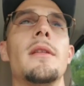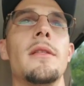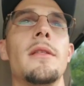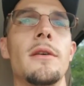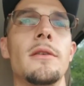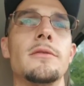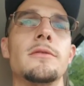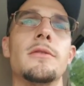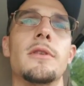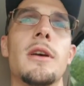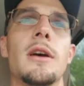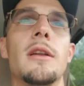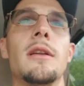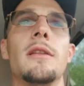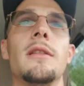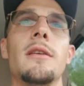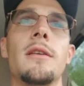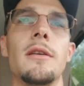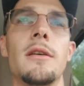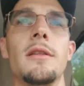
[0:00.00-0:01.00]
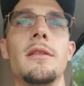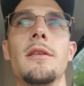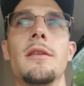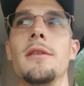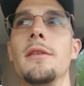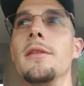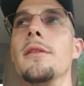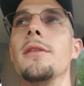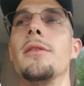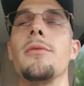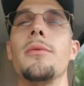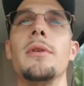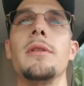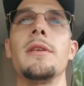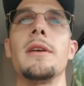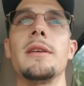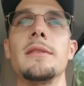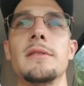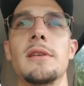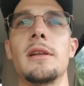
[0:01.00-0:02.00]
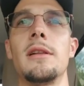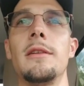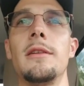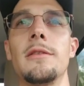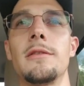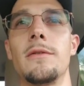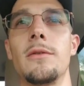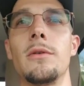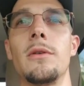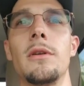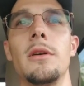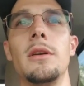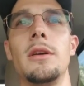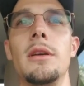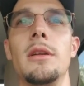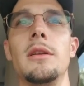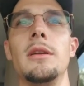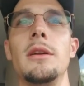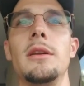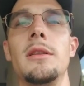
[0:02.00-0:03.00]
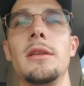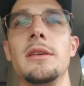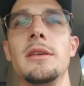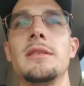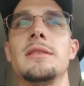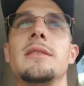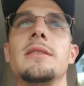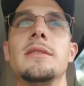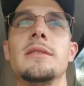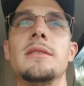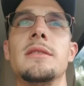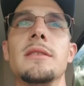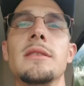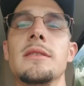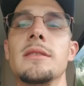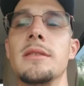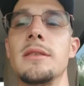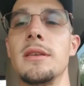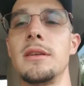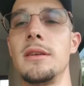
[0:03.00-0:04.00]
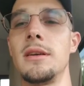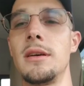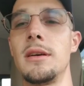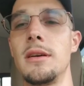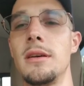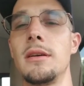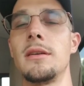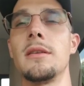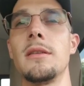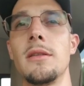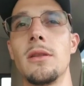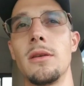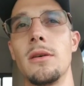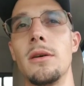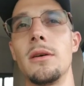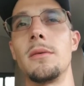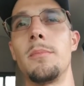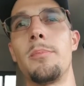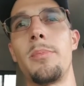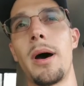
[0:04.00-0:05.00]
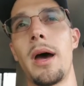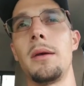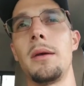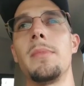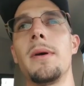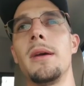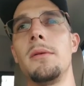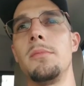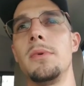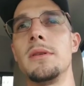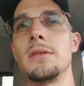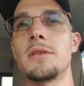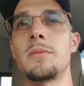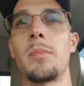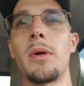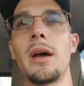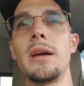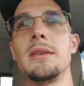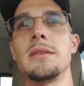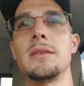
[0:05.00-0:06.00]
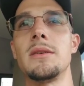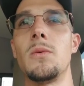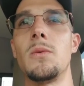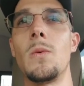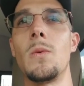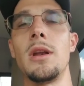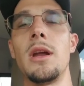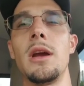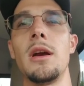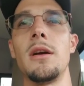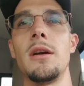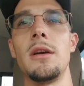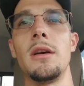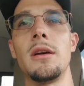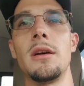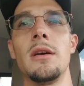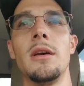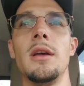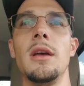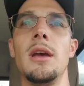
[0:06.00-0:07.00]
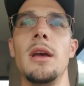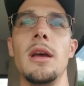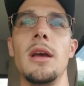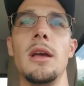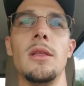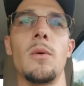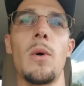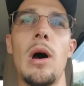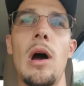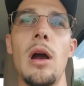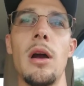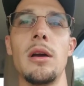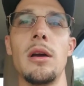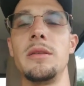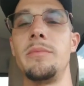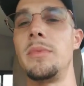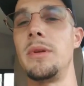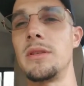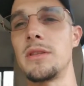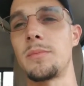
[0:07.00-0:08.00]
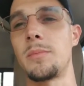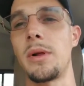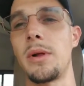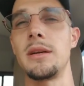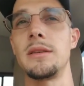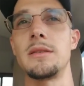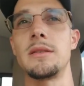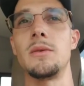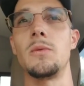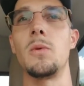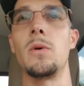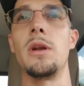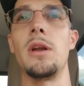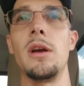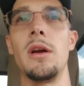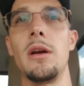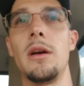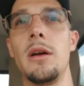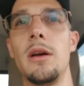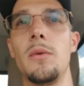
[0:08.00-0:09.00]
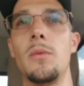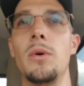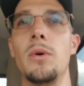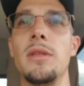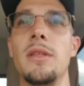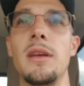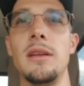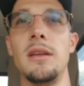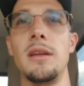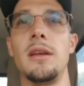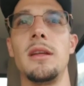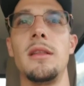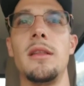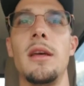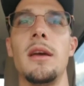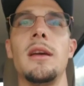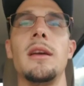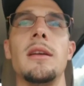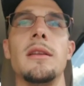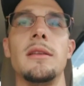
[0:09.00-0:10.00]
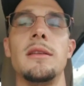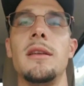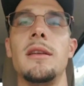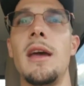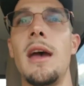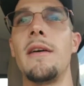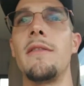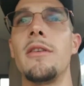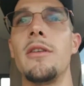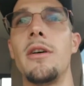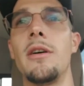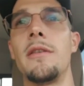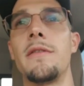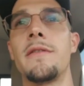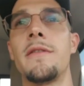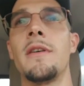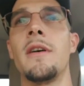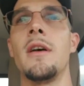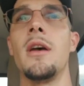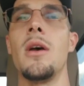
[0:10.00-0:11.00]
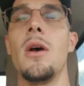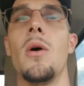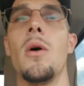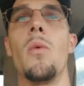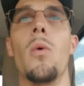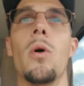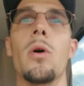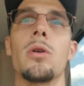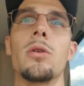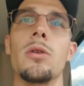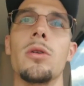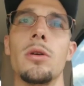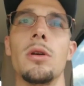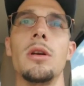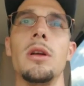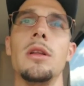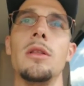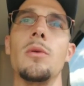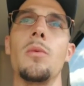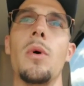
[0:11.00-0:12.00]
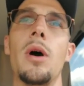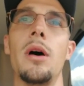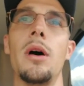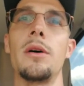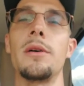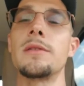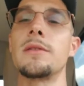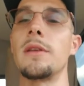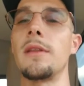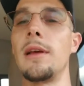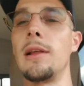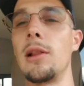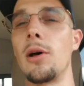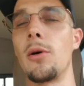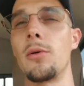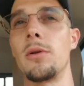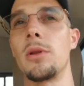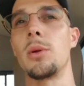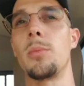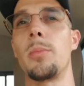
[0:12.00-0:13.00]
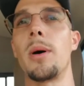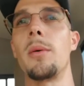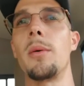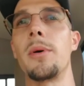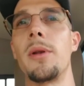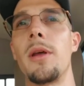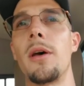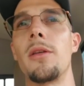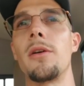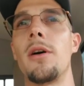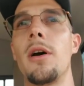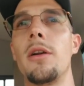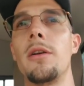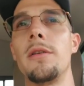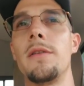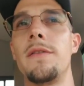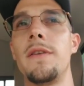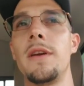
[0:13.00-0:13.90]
Those are kind of the 3 things I look for. In this instance, the pipe had been spliced in one area and the wire had been spliced in one area. What they did, they didn't have enough water in the well, so they lowered the pump another 100